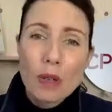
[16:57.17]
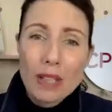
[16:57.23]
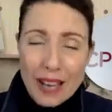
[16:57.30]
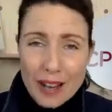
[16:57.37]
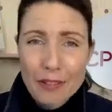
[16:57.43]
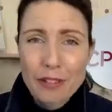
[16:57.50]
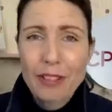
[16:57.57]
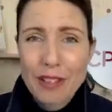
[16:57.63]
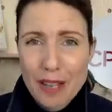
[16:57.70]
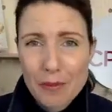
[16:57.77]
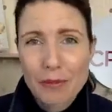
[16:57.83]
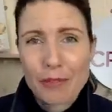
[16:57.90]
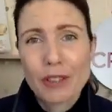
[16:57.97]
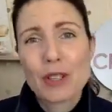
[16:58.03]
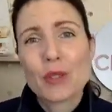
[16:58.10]
cover it
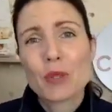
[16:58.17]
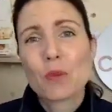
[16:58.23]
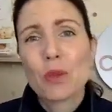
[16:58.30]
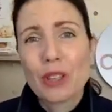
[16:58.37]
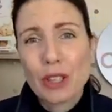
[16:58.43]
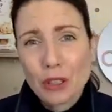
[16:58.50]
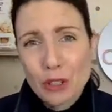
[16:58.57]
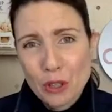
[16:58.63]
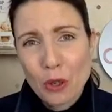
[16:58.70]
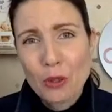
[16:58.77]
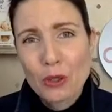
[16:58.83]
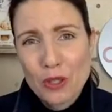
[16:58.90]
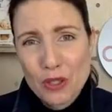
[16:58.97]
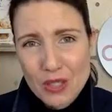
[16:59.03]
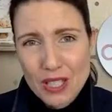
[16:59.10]
up first with a
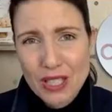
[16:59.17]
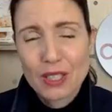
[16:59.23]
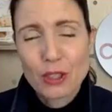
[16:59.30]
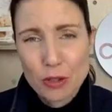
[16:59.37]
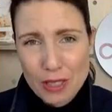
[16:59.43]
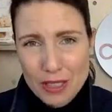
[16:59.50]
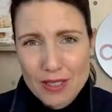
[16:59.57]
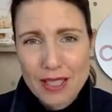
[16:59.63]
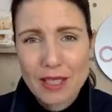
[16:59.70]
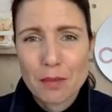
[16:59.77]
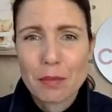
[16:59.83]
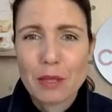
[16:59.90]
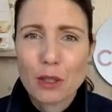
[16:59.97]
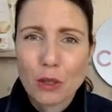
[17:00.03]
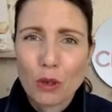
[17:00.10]
non-stick
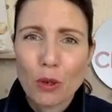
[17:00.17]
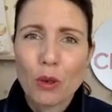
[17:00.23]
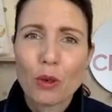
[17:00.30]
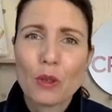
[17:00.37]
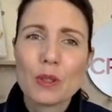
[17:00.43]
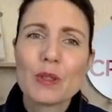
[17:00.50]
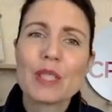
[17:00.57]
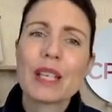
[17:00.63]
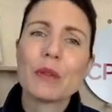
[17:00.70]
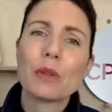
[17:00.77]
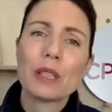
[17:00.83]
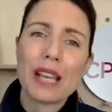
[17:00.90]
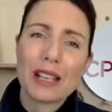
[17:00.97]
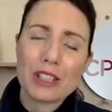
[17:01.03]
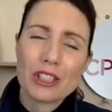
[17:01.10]
dressing because it
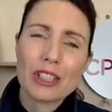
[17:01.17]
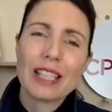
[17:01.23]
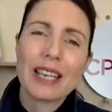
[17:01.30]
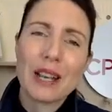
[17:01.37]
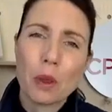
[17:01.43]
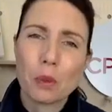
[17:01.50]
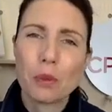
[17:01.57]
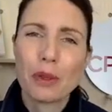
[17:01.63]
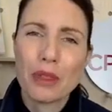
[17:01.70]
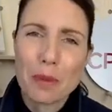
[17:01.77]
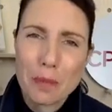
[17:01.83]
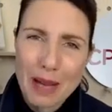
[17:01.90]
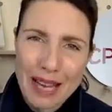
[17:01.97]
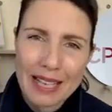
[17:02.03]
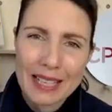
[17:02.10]
will actually help with the
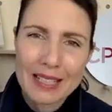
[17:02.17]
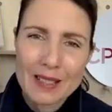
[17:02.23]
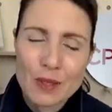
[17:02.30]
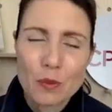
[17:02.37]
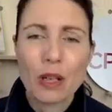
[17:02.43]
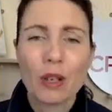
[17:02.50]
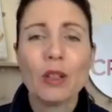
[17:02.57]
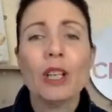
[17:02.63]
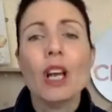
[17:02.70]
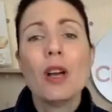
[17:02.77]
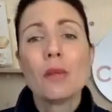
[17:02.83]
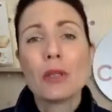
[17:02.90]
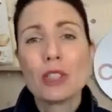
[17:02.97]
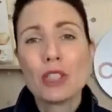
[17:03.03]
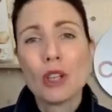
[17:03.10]
pain as well.
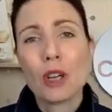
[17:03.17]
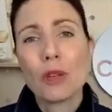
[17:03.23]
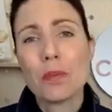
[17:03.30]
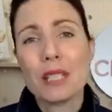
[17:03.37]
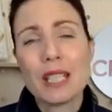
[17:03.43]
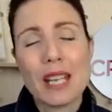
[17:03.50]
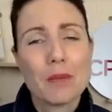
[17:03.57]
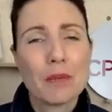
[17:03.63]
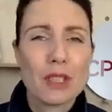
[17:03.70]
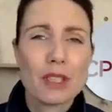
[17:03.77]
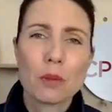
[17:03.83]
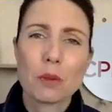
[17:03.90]
But don't be tempted